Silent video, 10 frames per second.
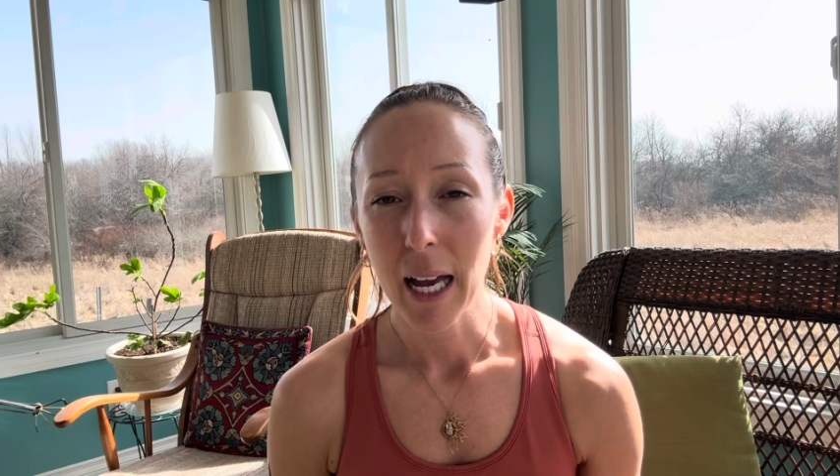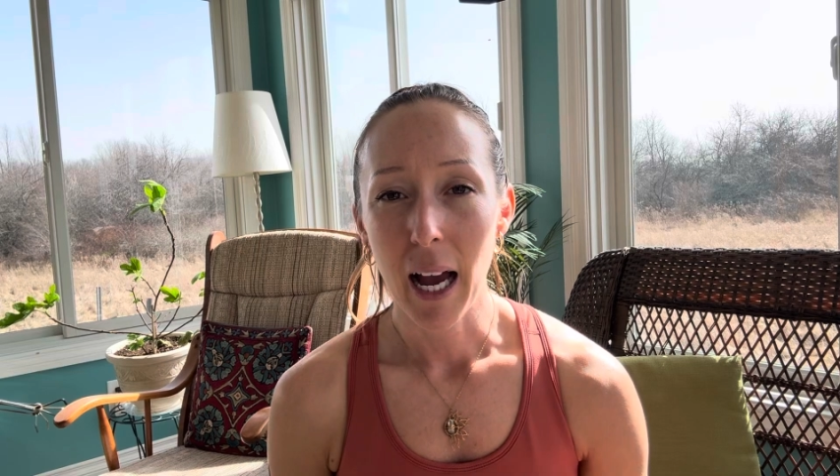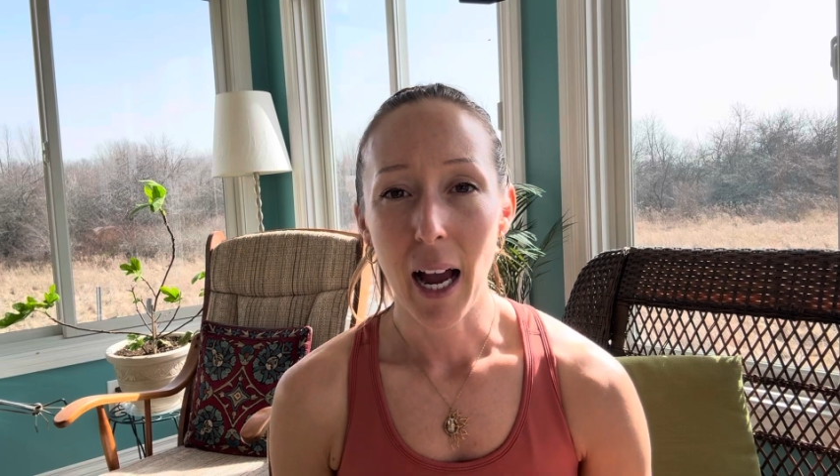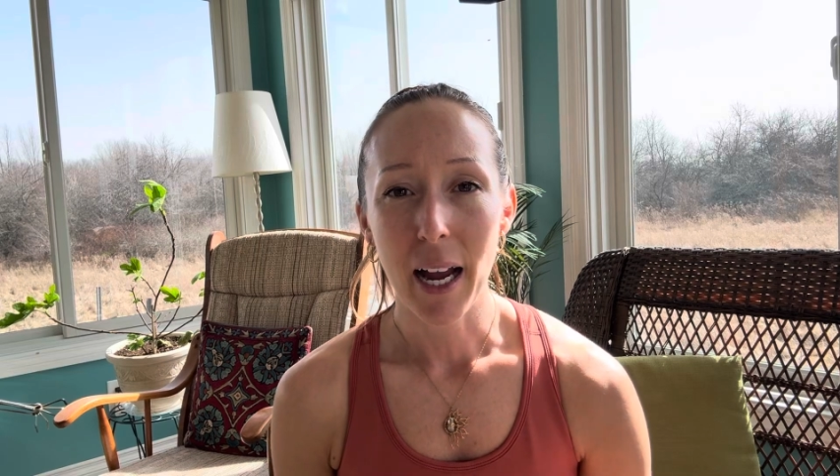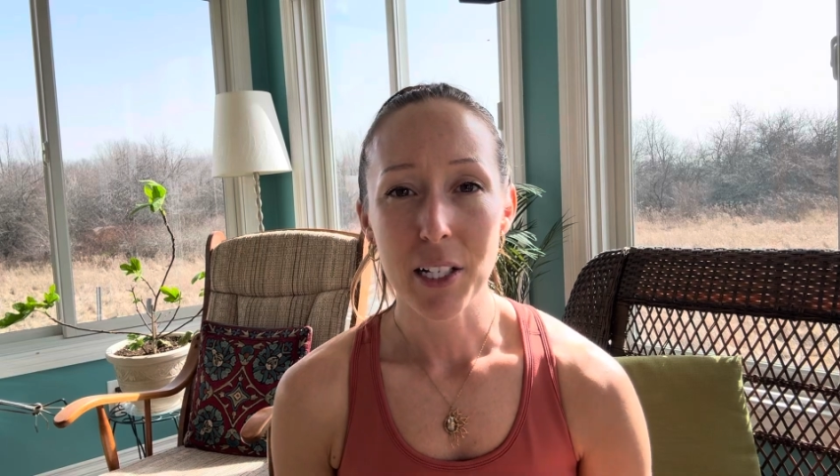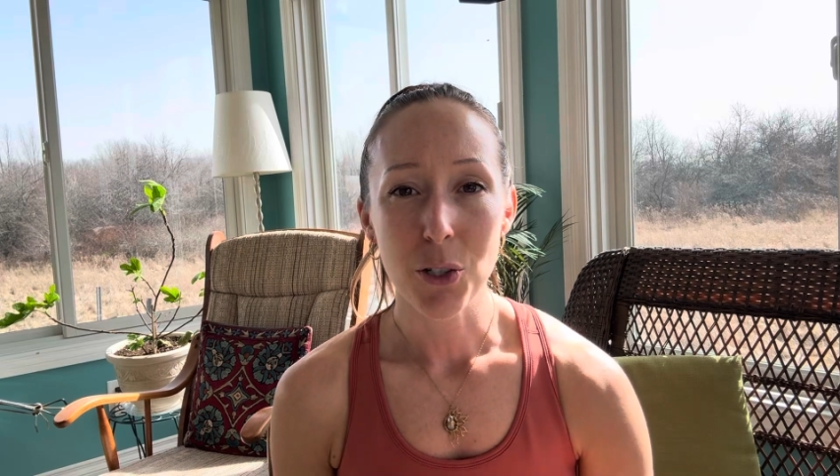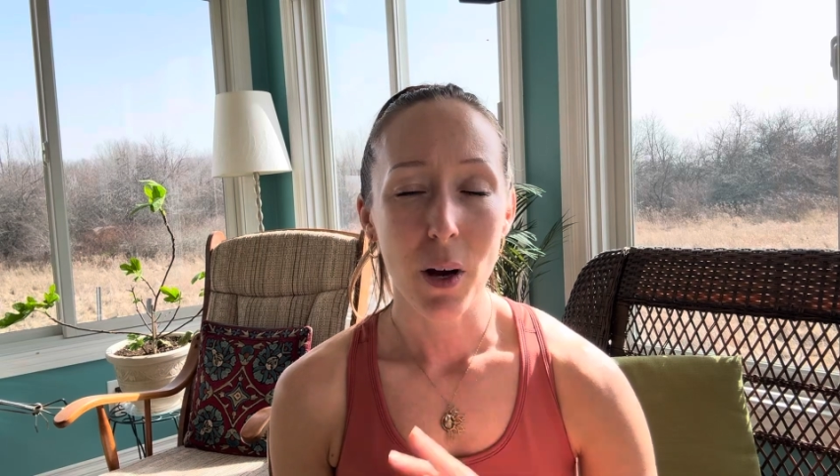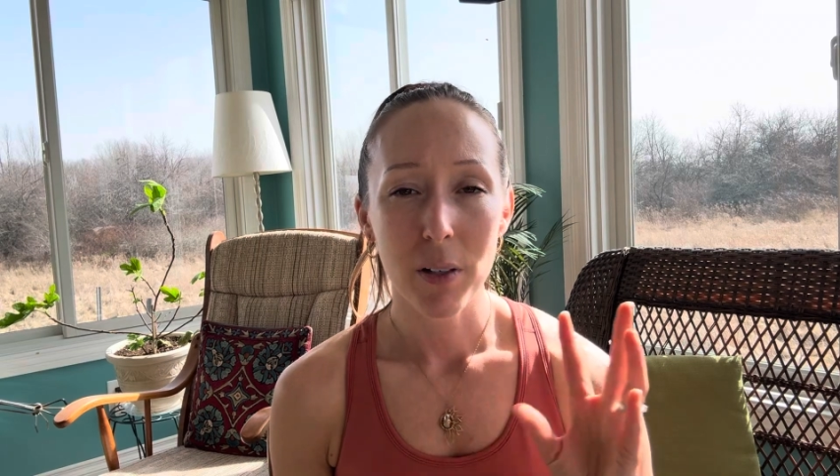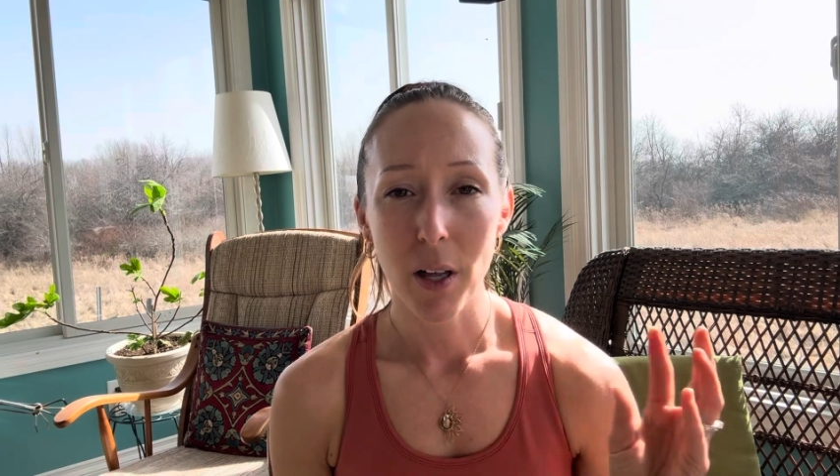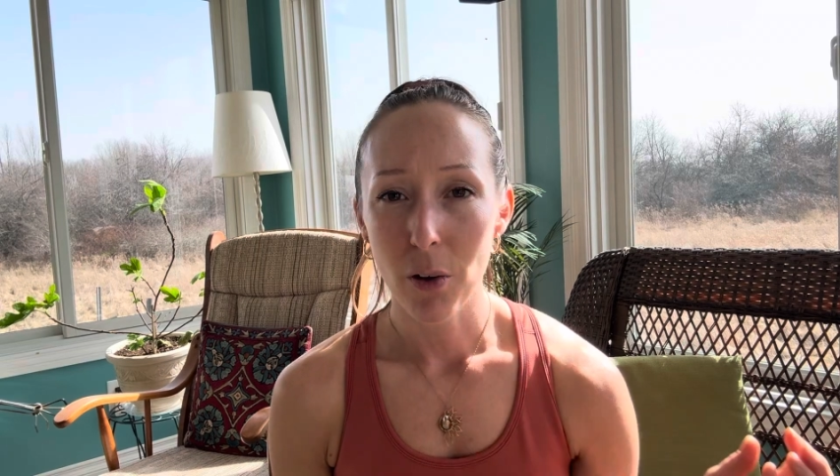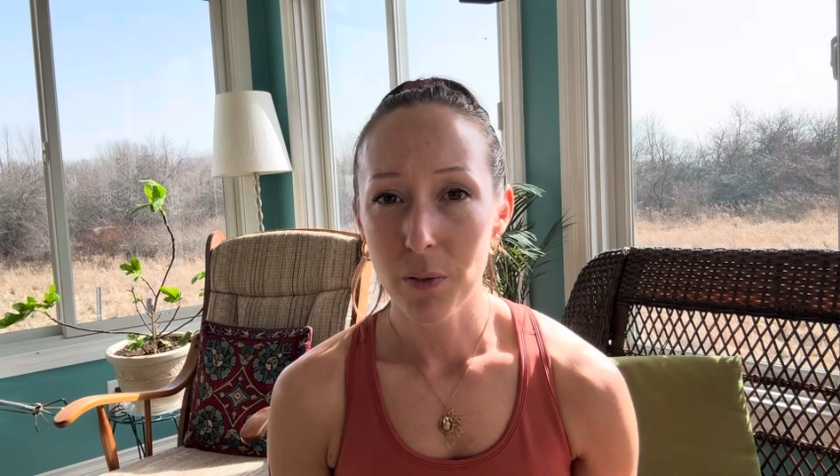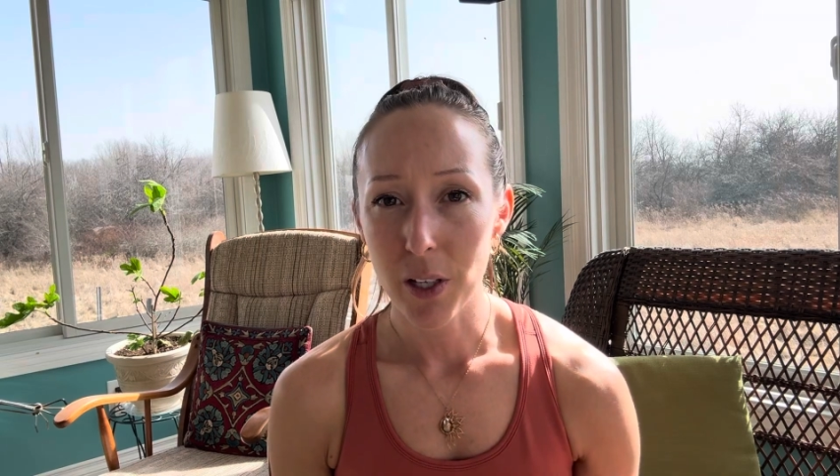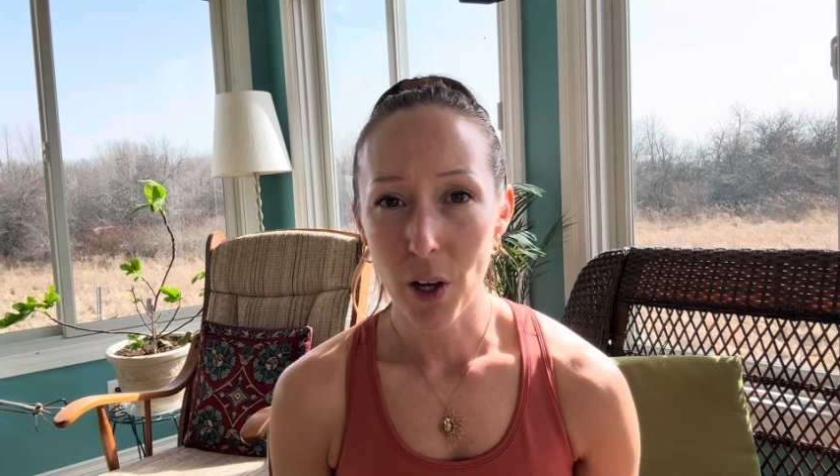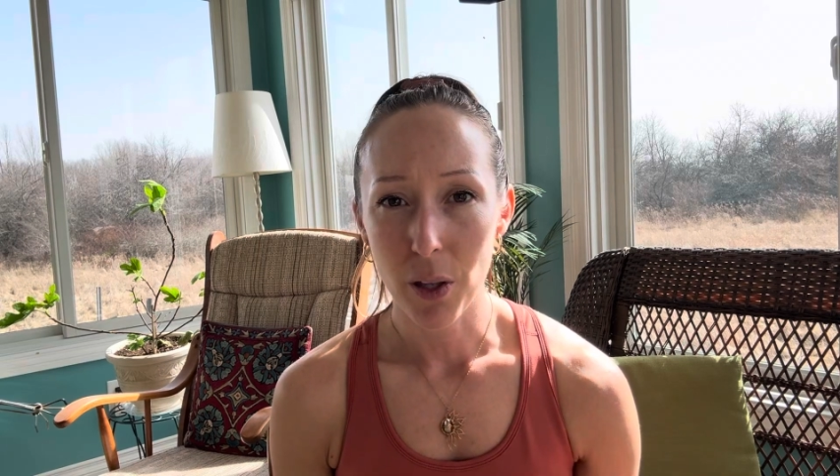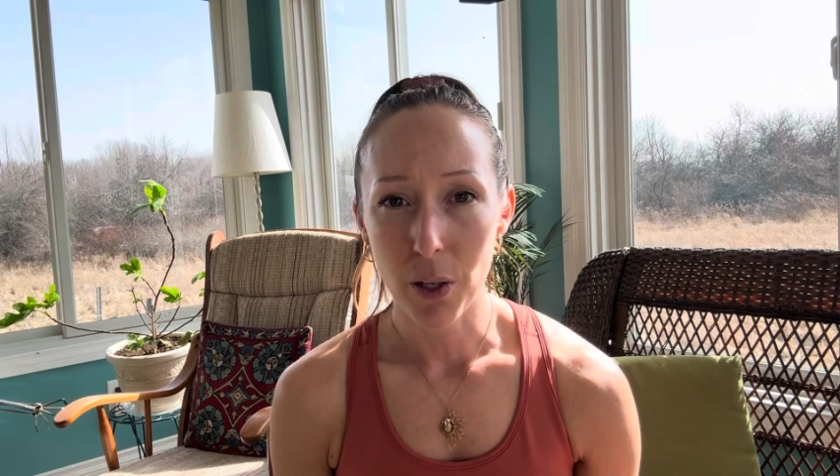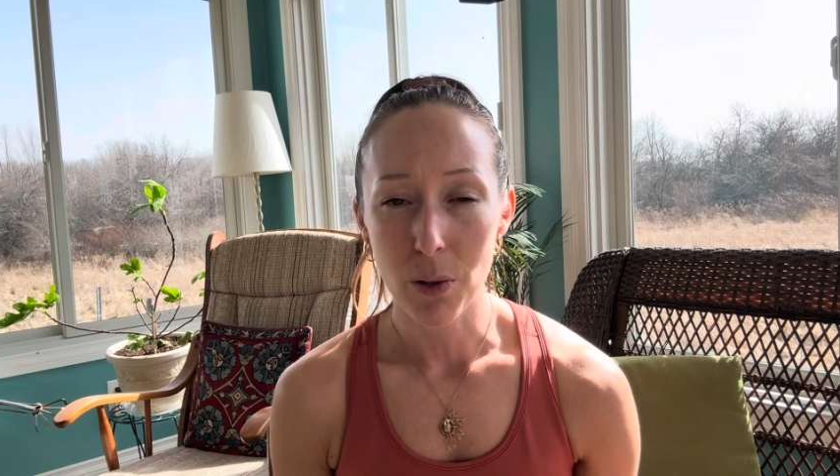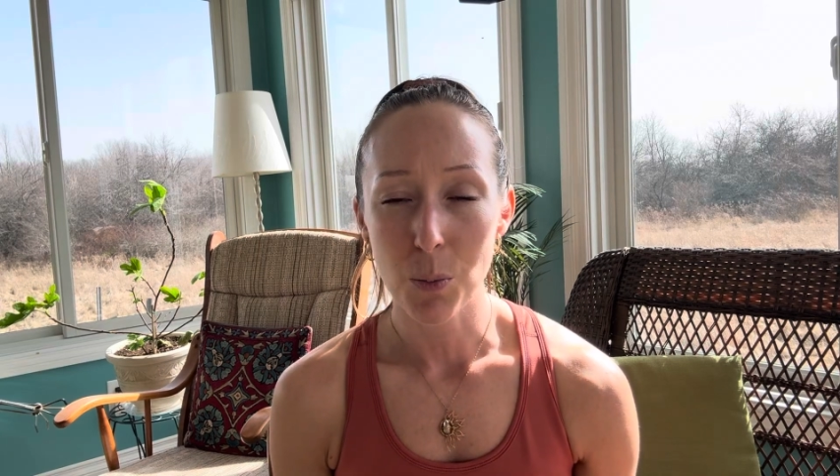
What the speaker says: I do have another video that goes